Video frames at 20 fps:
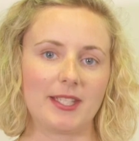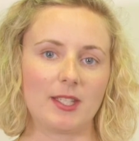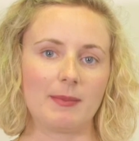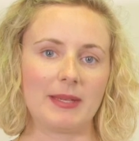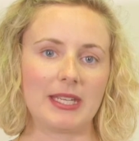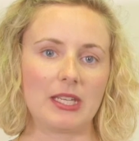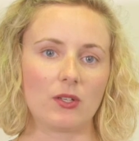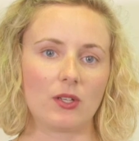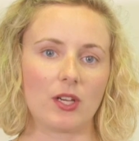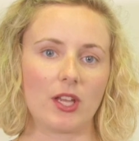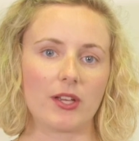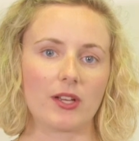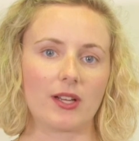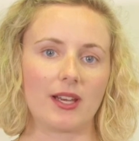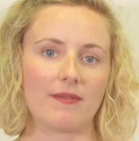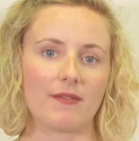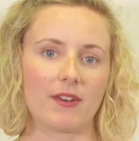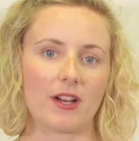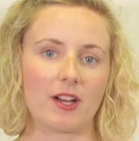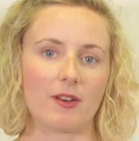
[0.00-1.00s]
it to meet your local
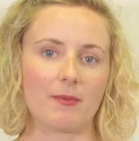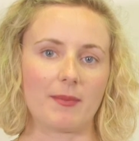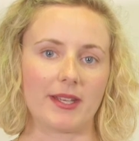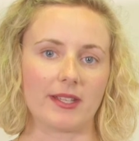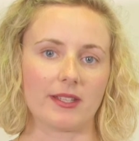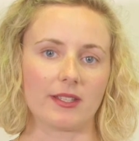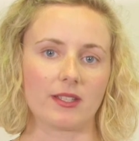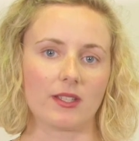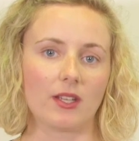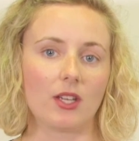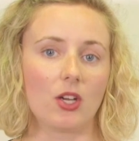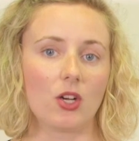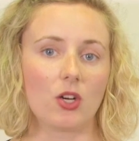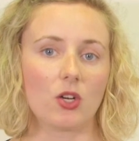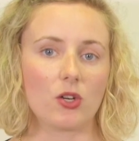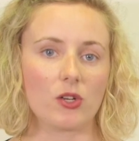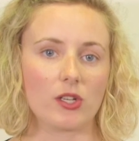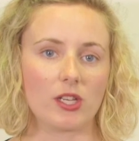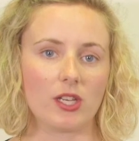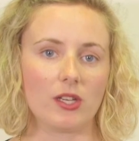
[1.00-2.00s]
environment,
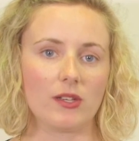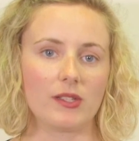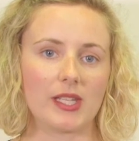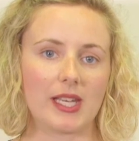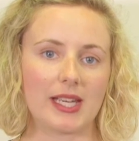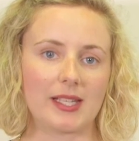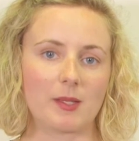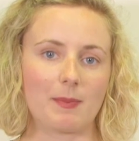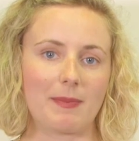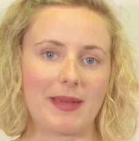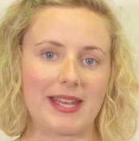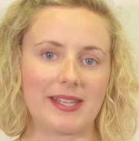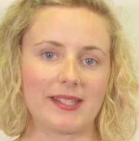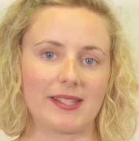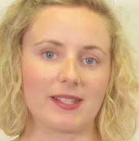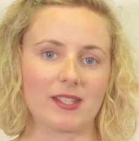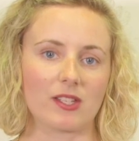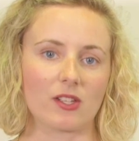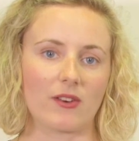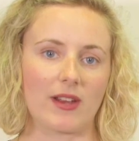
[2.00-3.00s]
or use it as a
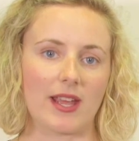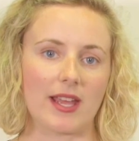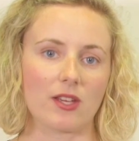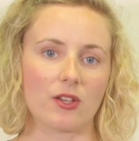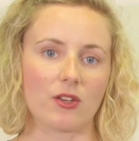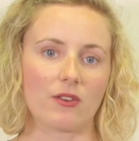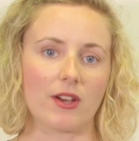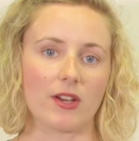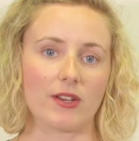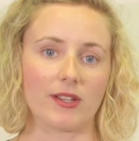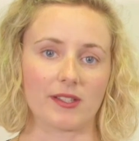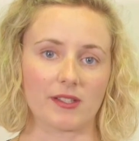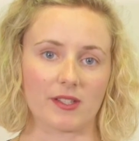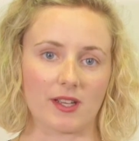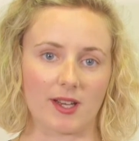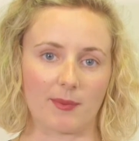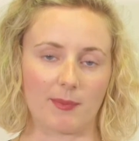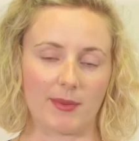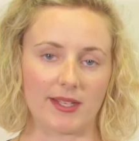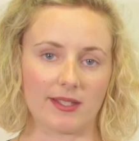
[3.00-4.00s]
basis to create your own
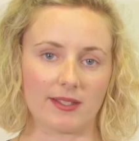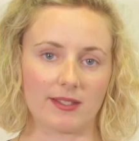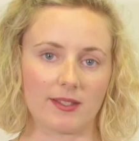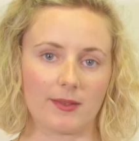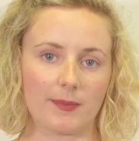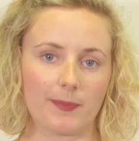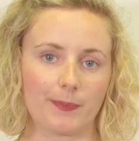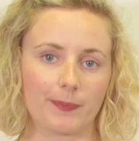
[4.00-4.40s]
assignment.